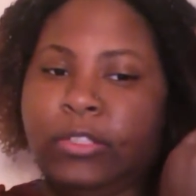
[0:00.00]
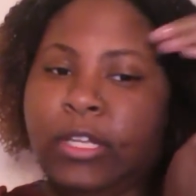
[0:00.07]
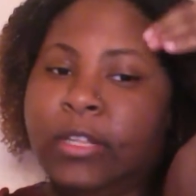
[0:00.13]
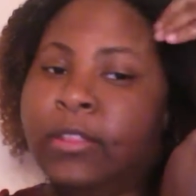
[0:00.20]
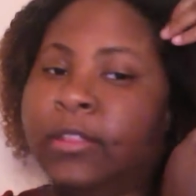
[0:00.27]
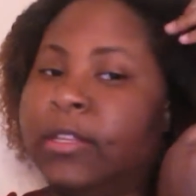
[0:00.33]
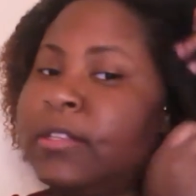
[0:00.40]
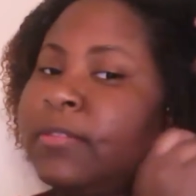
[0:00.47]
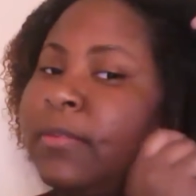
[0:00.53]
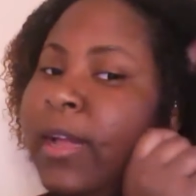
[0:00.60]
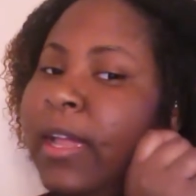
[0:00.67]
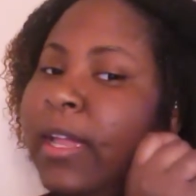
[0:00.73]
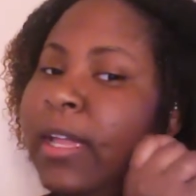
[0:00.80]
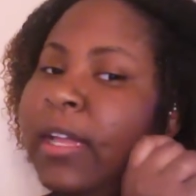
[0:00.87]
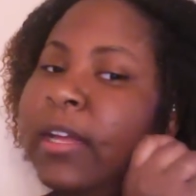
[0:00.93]
this
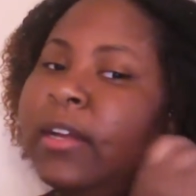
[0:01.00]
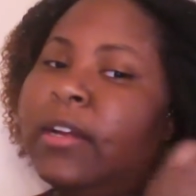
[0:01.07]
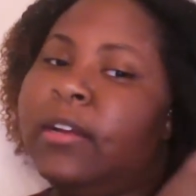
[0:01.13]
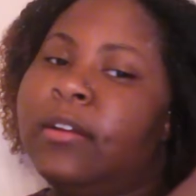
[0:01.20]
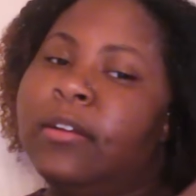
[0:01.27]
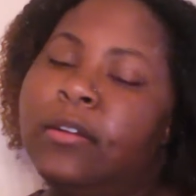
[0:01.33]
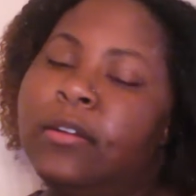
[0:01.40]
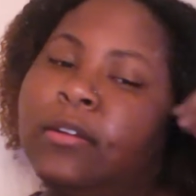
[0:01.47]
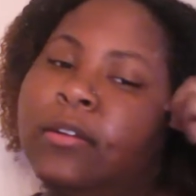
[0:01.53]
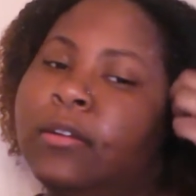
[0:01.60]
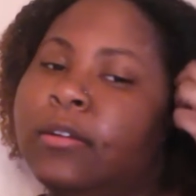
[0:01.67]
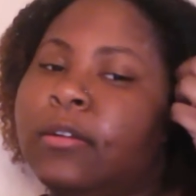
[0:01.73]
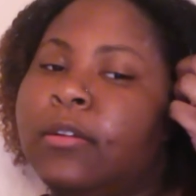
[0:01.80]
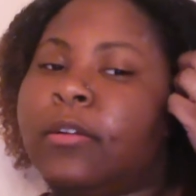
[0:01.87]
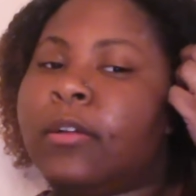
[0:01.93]
right here,
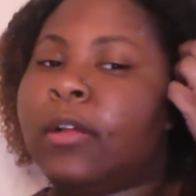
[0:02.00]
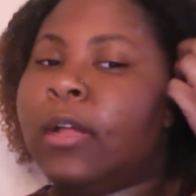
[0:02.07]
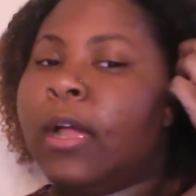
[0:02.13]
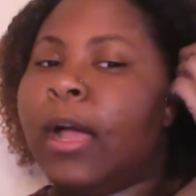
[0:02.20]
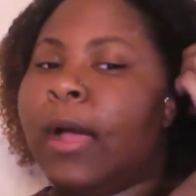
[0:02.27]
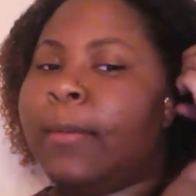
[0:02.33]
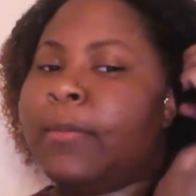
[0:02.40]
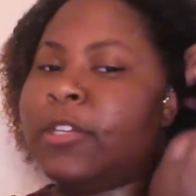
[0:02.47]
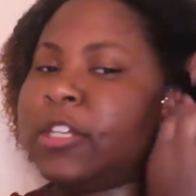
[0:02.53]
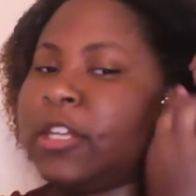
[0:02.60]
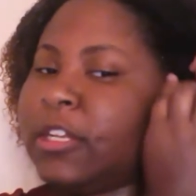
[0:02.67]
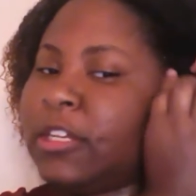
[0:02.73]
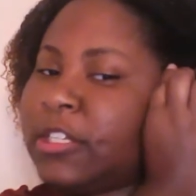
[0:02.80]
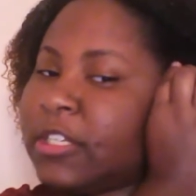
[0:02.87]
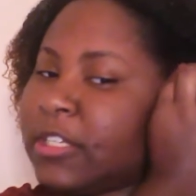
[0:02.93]
I'm going to show
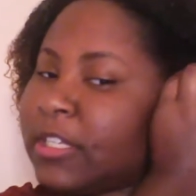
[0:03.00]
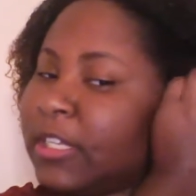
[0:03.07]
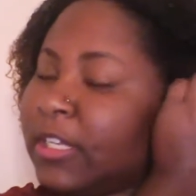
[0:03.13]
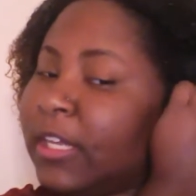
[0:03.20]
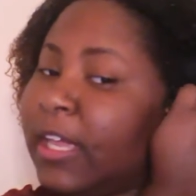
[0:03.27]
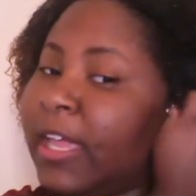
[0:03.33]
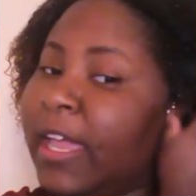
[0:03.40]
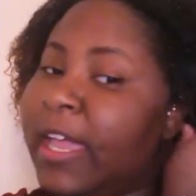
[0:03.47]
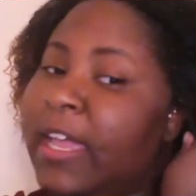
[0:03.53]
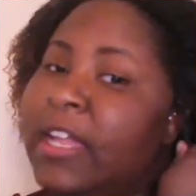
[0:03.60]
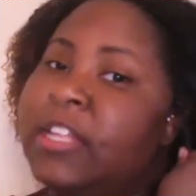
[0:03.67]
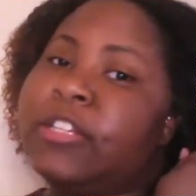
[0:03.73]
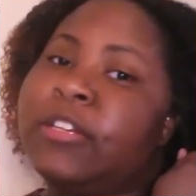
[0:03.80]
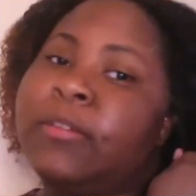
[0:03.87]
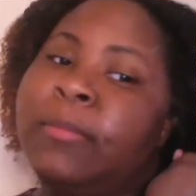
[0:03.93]
you just the
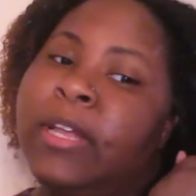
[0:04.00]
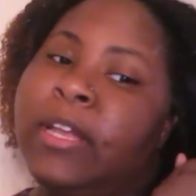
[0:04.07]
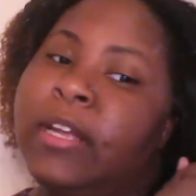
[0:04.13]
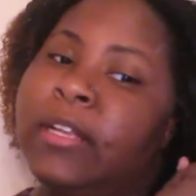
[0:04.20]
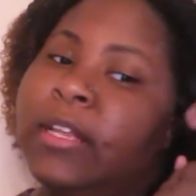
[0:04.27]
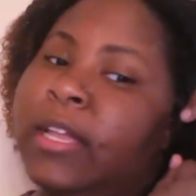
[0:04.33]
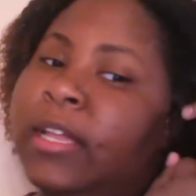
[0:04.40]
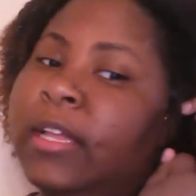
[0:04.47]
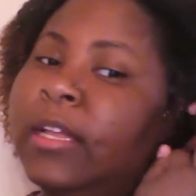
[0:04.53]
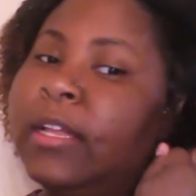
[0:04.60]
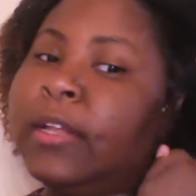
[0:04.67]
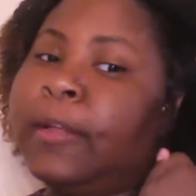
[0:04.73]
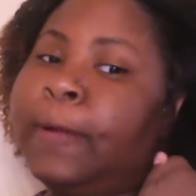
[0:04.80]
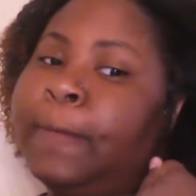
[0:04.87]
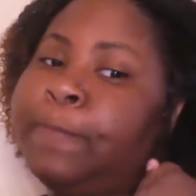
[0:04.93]
edge of my hair. Like,
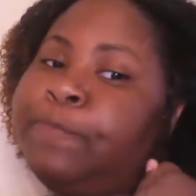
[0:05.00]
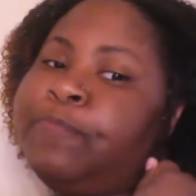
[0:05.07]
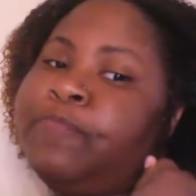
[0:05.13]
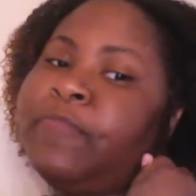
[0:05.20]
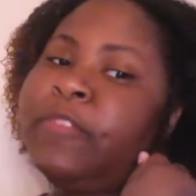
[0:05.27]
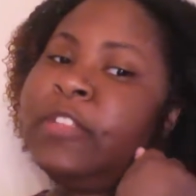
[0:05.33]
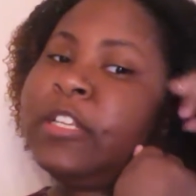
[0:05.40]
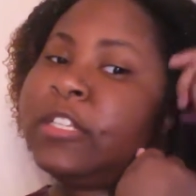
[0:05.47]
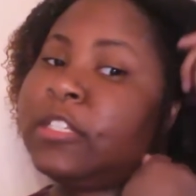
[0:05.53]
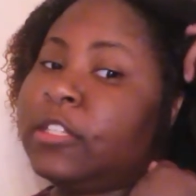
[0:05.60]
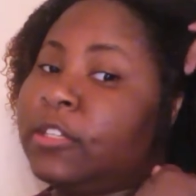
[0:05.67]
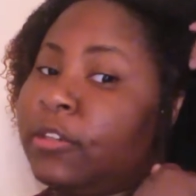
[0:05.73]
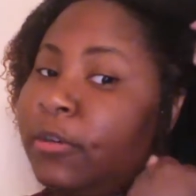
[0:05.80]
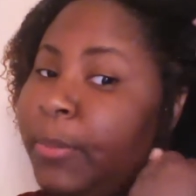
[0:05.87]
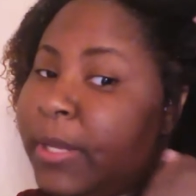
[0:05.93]
this
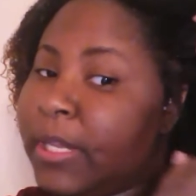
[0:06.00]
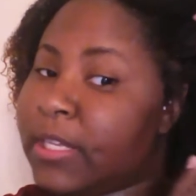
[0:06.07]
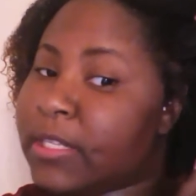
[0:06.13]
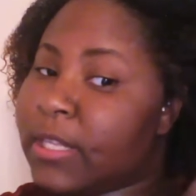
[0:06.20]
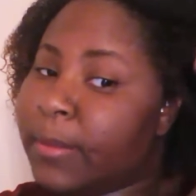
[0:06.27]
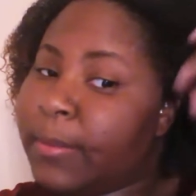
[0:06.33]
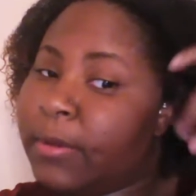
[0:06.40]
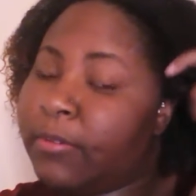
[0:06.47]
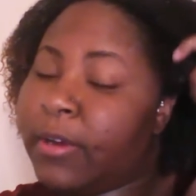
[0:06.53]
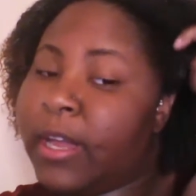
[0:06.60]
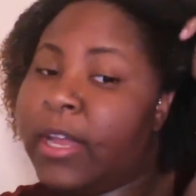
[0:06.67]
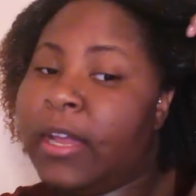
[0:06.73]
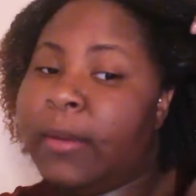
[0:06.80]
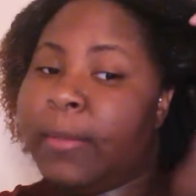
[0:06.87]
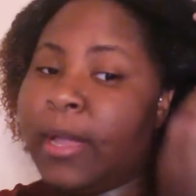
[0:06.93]
little piece that be
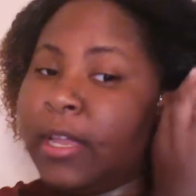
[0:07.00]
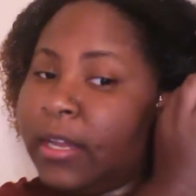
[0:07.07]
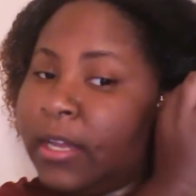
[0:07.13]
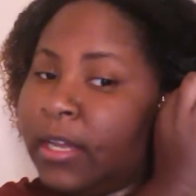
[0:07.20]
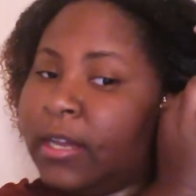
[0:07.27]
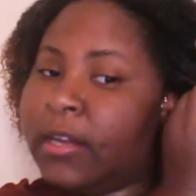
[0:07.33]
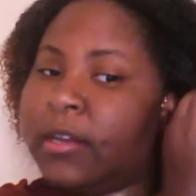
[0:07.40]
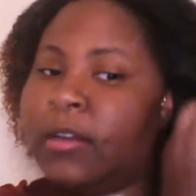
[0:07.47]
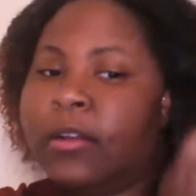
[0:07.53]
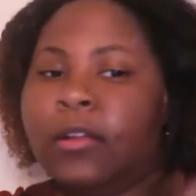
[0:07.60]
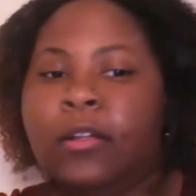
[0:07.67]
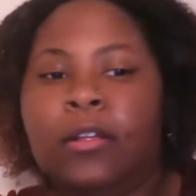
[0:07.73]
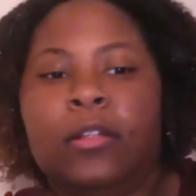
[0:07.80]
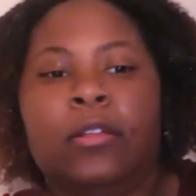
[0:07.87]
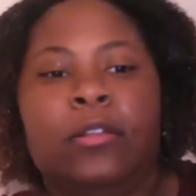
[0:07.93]
right here by your ear,
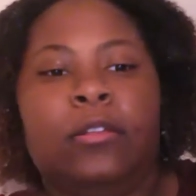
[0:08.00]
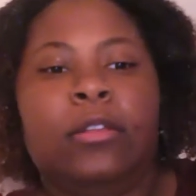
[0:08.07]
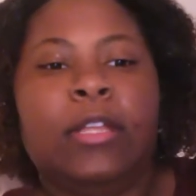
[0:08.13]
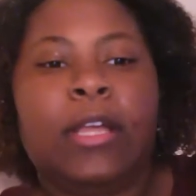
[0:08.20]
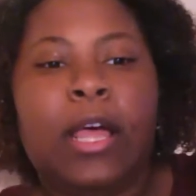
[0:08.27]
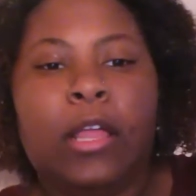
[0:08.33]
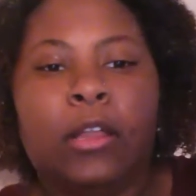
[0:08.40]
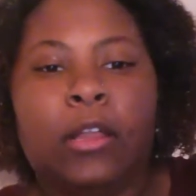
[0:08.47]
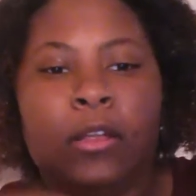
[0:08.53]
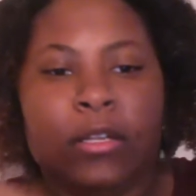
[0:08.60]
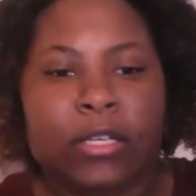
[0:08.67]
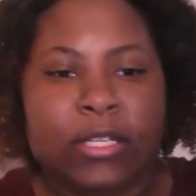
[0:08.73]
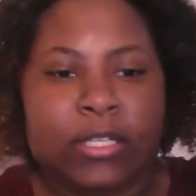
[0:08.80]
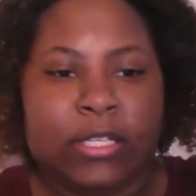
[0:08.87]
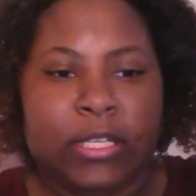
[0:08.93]
look how long
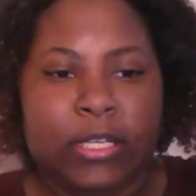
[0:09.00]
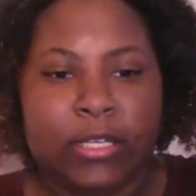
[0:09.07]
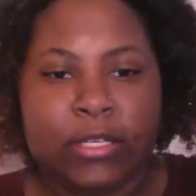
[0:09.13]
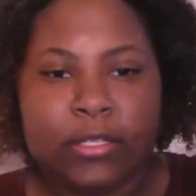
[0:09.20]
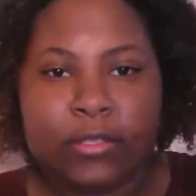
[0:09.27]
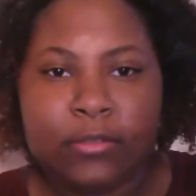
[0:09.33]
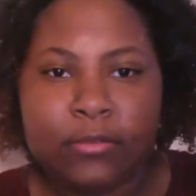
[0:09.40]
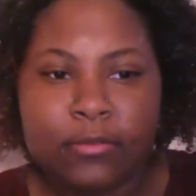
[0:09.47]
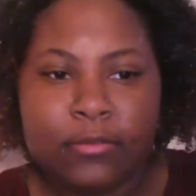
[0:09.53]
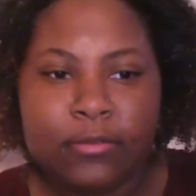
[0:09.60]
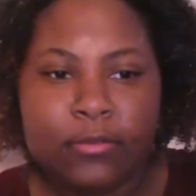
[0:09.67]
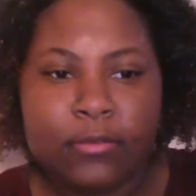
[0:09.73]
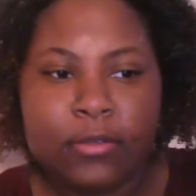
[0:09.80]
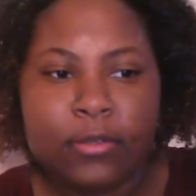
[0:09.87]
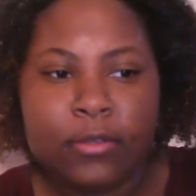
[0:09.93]
this is.
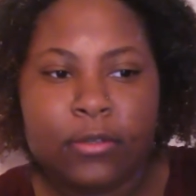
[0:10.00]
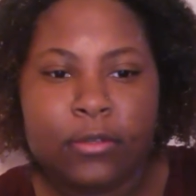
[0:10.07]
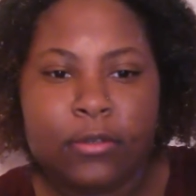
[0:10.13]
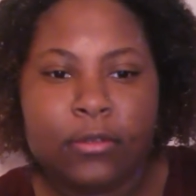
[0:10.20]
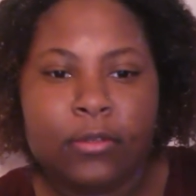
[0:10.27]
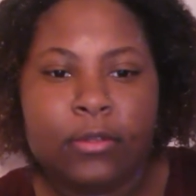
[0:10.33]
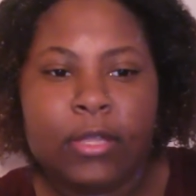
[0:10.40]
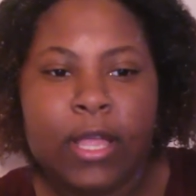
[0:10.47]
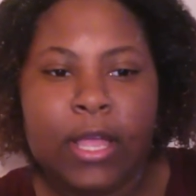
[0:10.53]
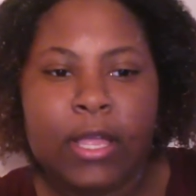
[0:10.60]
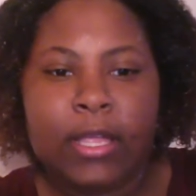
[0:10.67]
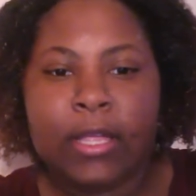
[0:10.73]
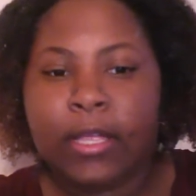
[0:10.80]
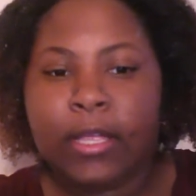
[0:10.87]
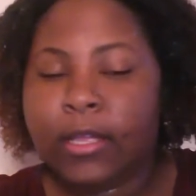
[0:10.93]

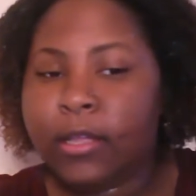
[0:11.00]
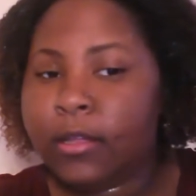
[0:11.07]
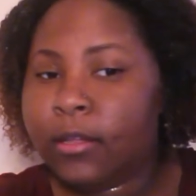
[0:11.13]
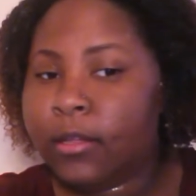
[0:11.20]
Like,